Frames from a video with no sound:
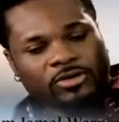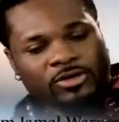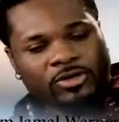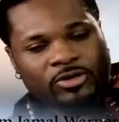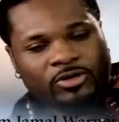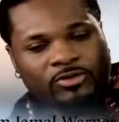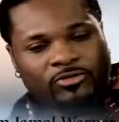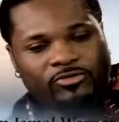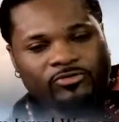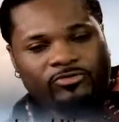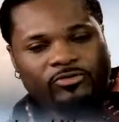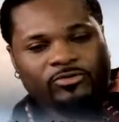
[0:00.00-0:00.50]
you
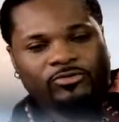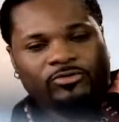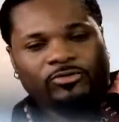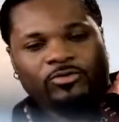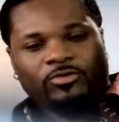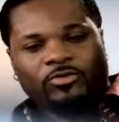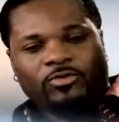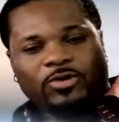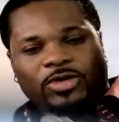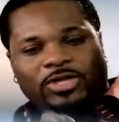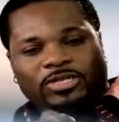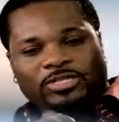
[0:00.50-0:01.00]
know,
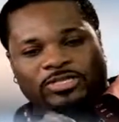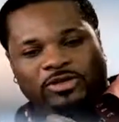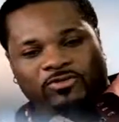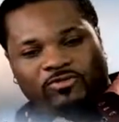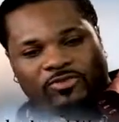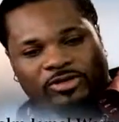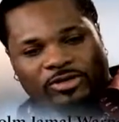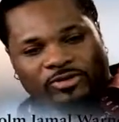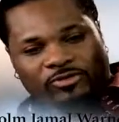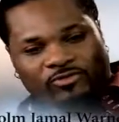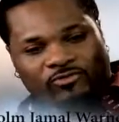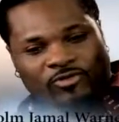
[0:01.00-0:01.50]

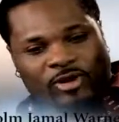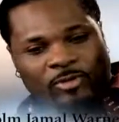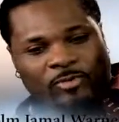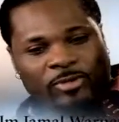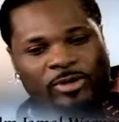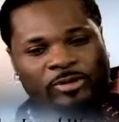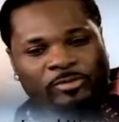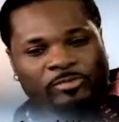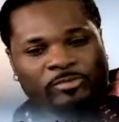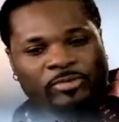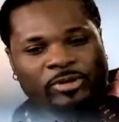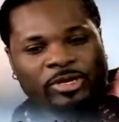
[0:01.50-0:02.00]
creativity from
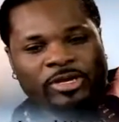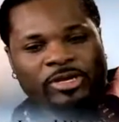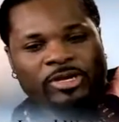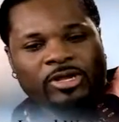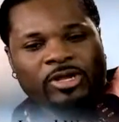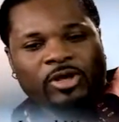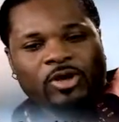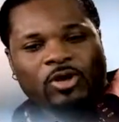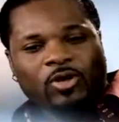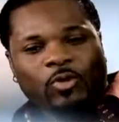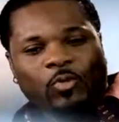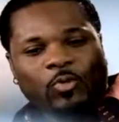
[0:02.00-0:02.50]
it, but
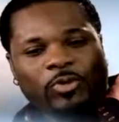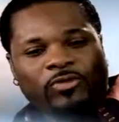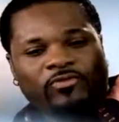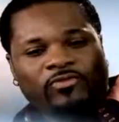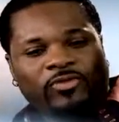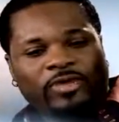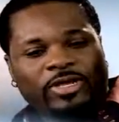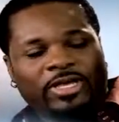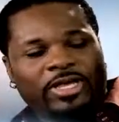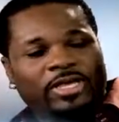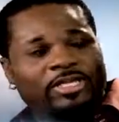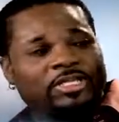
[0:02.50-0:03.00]
we
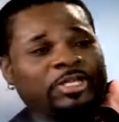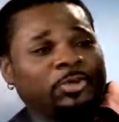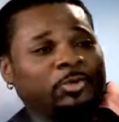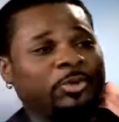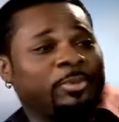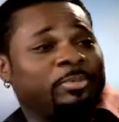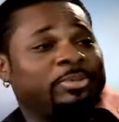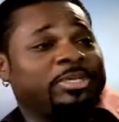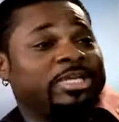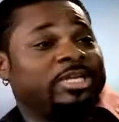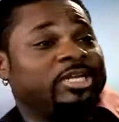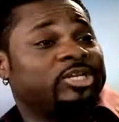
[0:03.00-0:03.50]
forget to
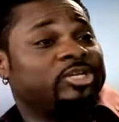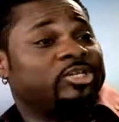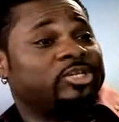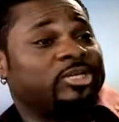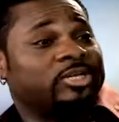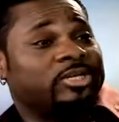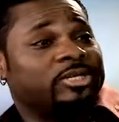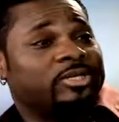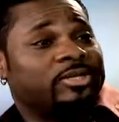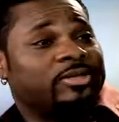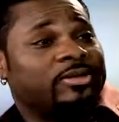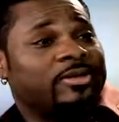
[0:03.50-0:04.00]
replenish
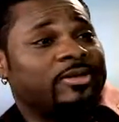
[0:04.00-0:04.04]
it.